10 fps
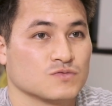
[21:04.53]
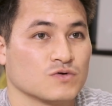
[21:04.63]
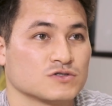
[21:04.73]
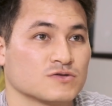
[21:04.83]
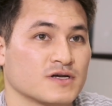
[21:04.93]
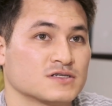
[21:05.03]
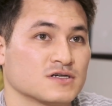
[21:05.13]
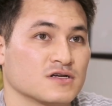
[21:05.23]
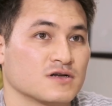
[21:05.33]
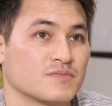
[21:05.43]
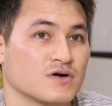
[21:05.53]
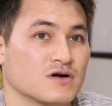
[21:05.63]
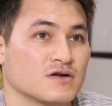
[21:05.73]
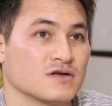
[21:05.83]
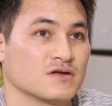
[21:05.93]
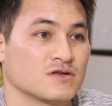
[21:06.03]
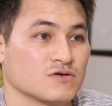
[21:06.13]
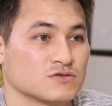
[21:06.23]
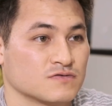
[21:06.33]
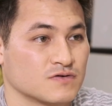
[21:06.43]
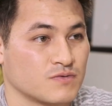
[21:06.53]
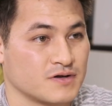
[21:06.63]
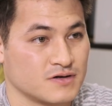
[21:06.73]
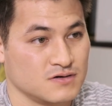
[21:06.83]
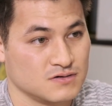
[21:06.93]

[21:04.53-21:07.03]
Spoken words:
Well, so I studied abroad in Kyoto for 1 year.